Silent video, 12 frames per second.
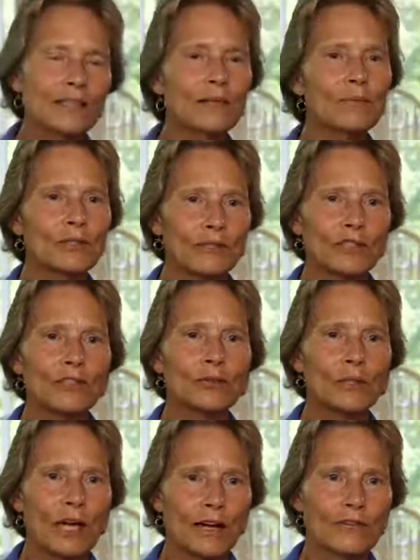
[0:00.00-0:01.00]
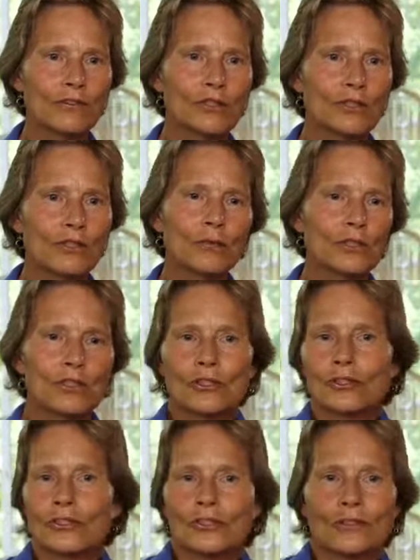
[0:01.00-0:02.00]
end up living two lives, which
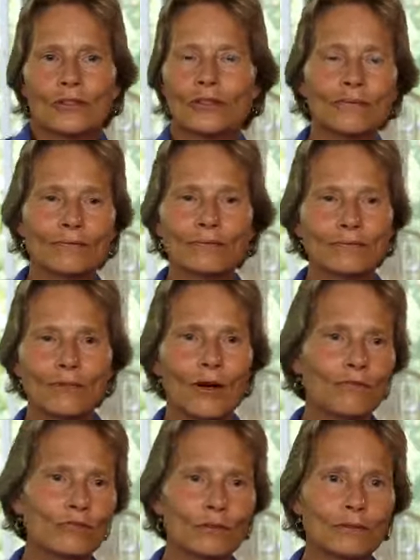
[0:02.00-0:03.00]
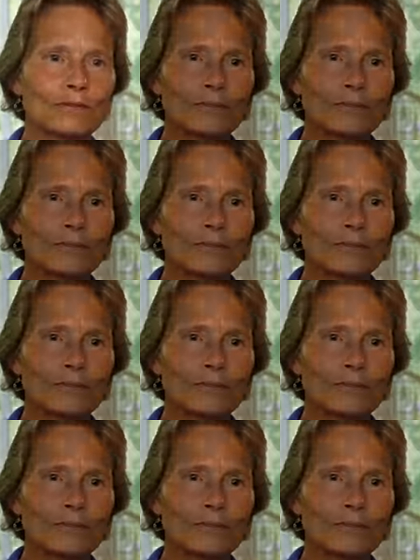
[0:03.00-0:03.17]
is awful.